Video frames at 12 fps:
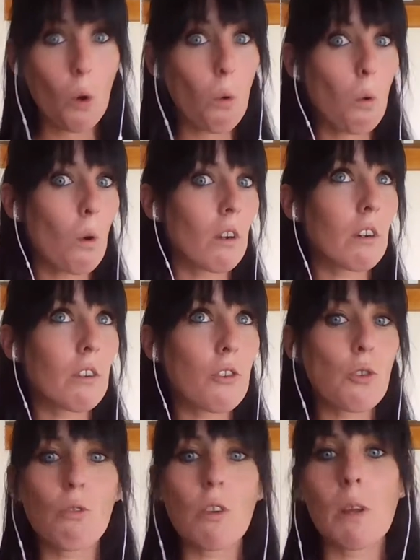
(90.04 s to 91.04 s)
or
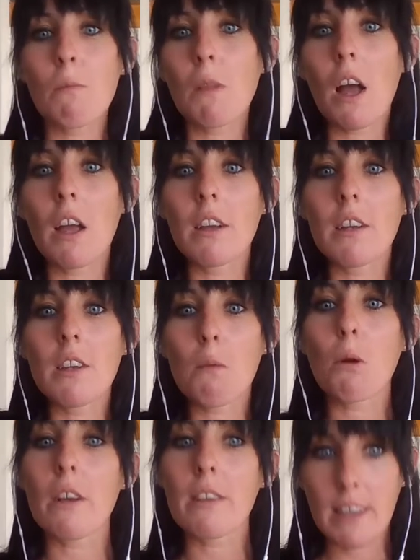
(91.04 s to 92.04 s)
streamlined a
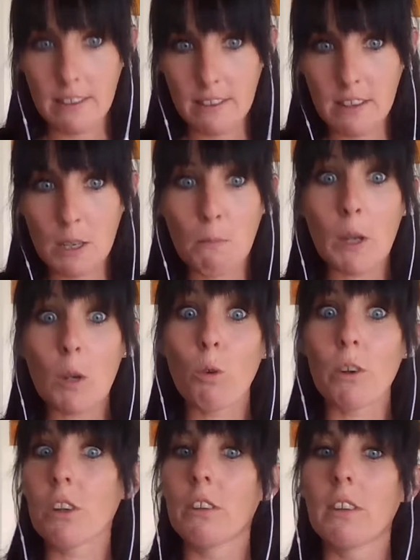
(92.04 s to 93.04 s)
process to make
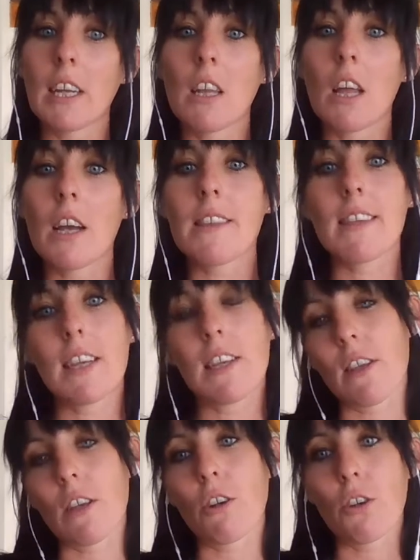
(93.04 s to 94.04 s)
critical deadlines
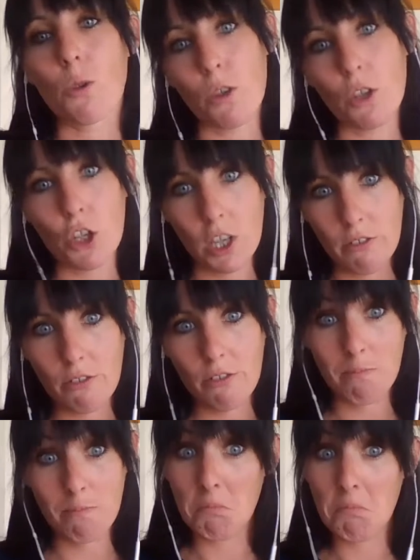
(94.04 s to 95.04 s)
easier to achieve.
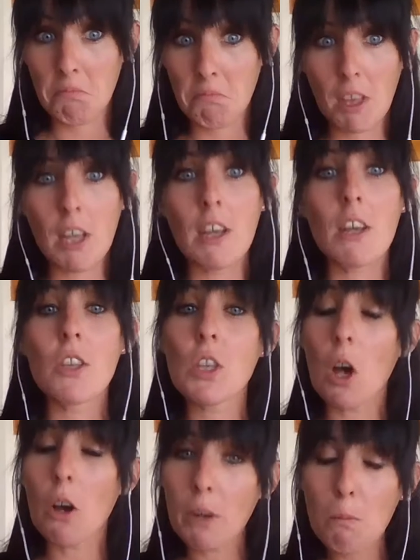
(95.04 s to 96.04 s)

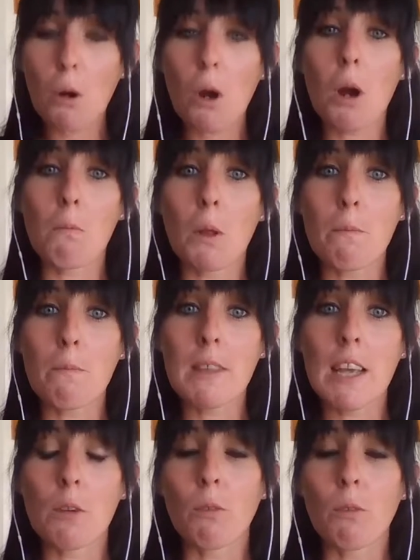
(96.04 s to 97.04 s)
Solving problems
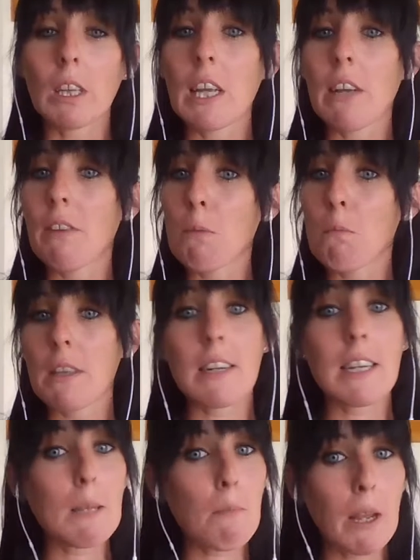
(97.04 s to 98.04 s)
and relieving
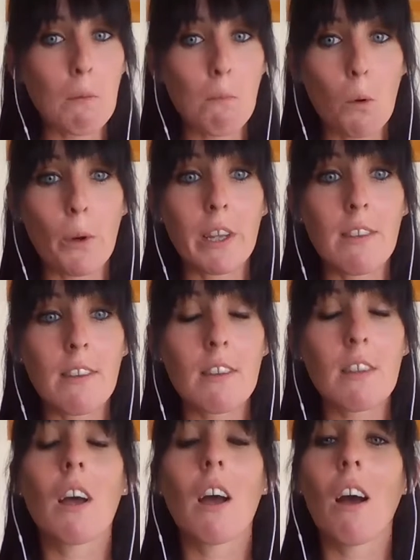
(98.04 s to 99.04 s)
business pain points
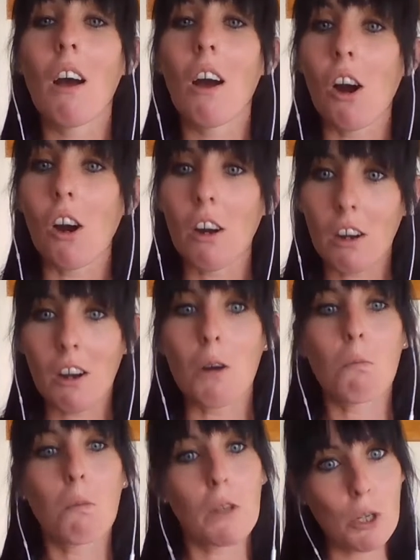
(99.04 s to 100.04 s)
are
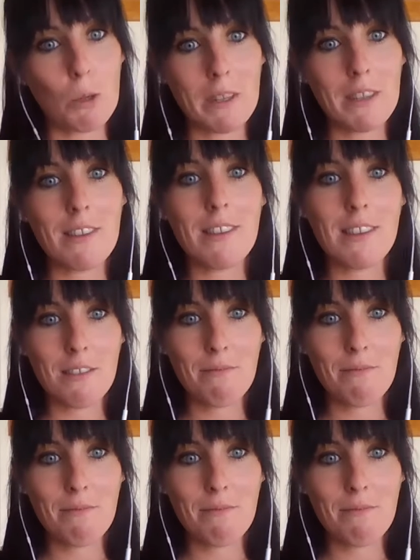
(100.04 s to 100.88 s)
accomplishments.